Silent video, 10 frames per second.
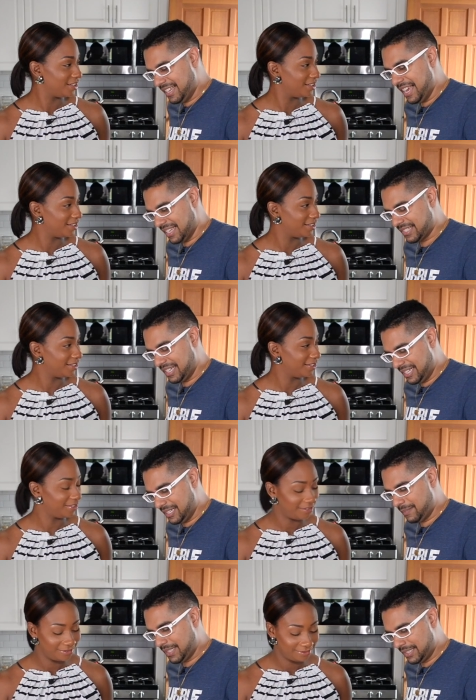Speaker 1: Yes,
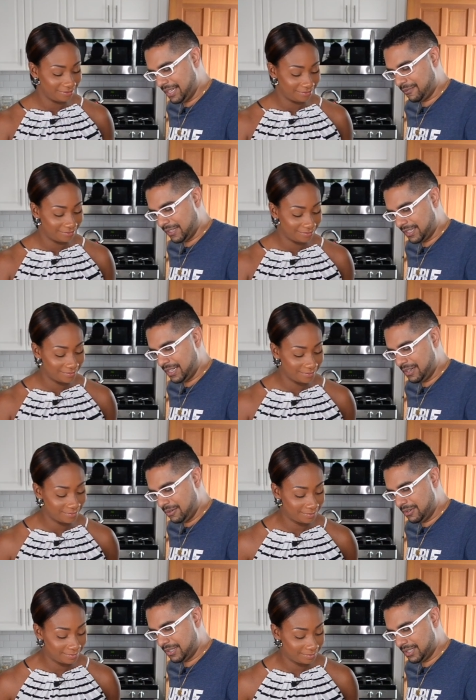um, this is definitely
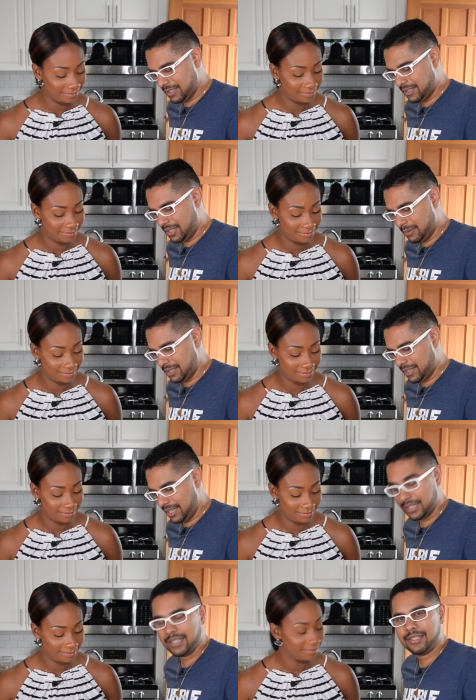owed to our
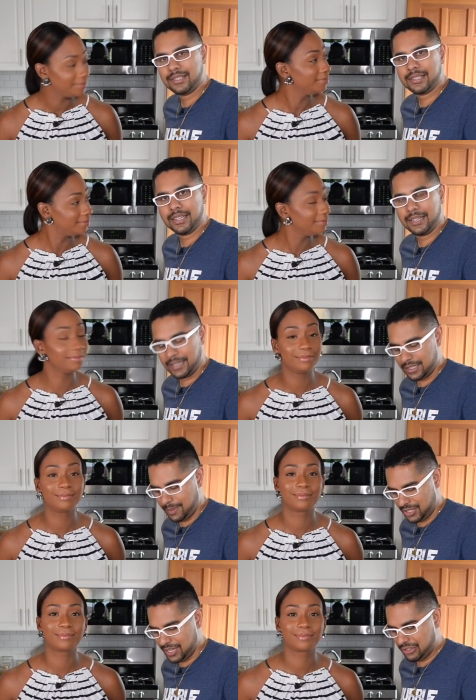elders, mm -hmm.
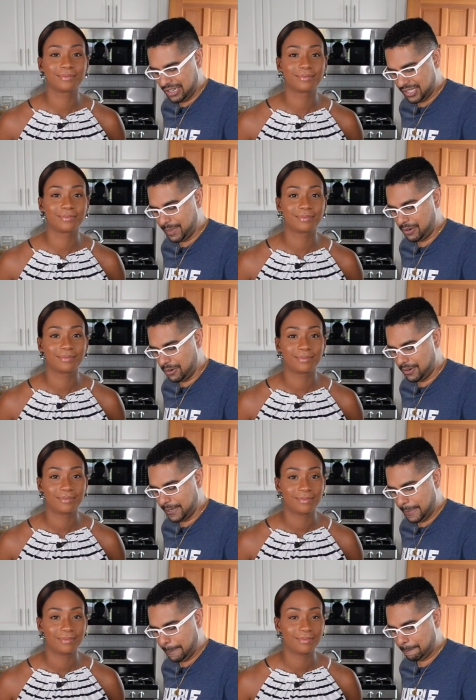especially in Trinidad and Tobago, and
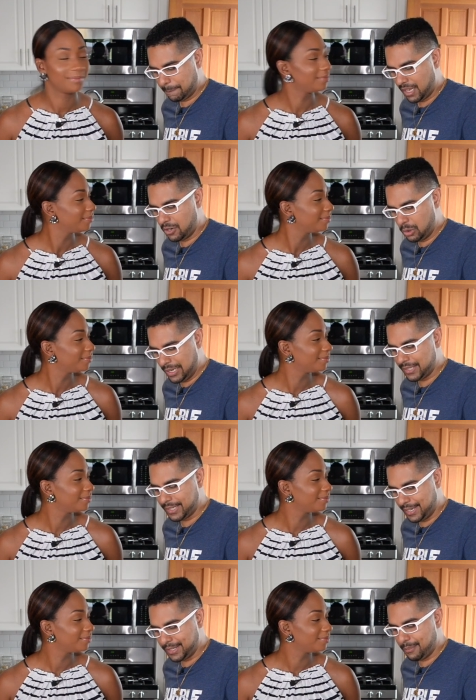a good old as
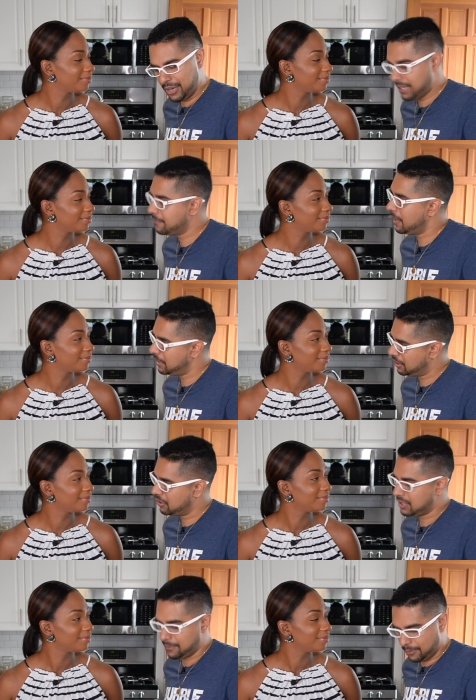night to bring the family
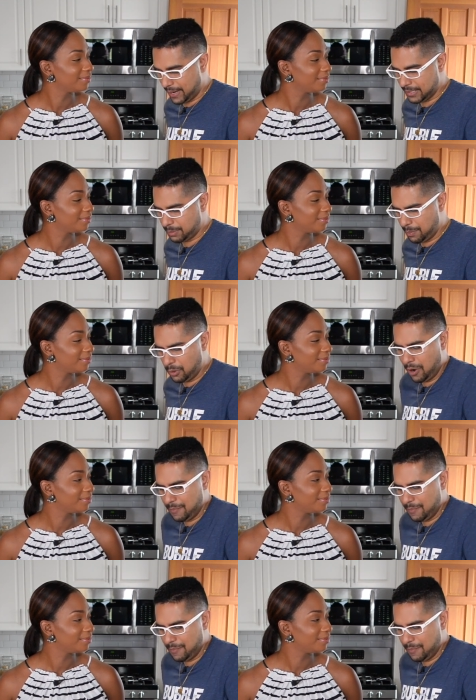across, the friends, people who